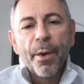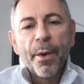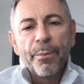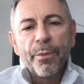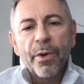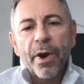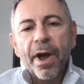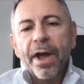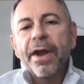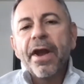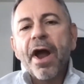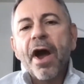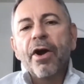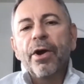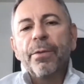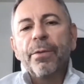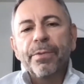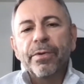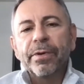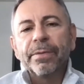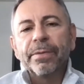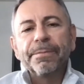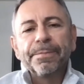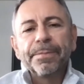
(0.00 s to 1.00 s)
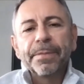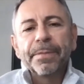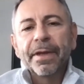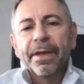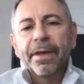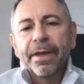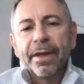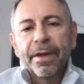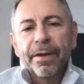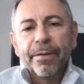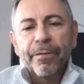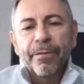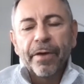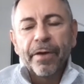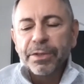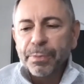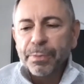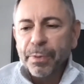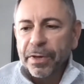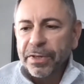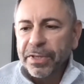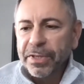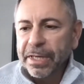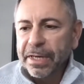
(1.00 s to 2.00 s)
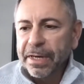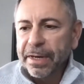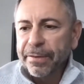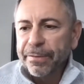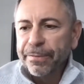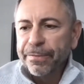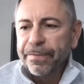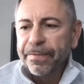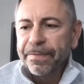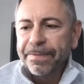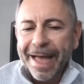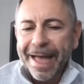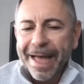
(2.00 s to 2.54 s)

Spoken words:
Bryan Harper, Vice President of